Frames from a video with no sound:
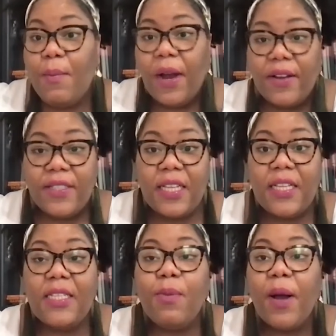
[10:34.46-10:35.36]
person.
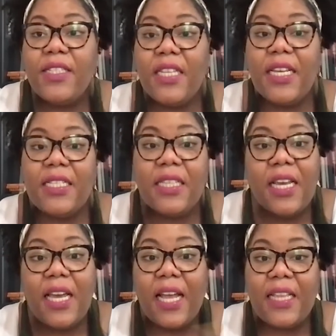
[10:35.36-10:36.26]
This person is
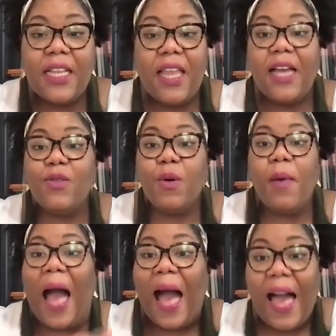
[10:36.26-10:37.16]
looking at the launch from
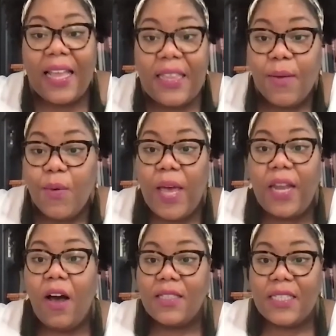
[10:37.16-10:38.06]
a high level at
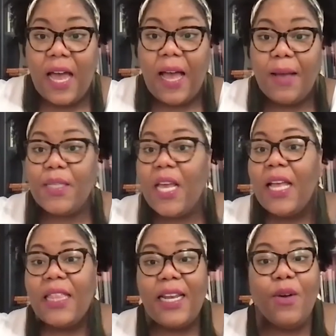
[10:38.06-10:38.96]
all times.
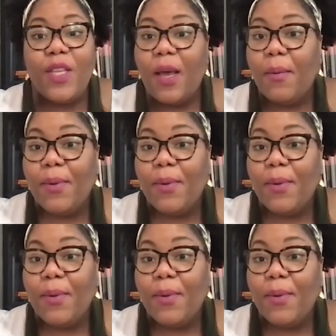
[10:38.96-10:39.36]
They know the numbers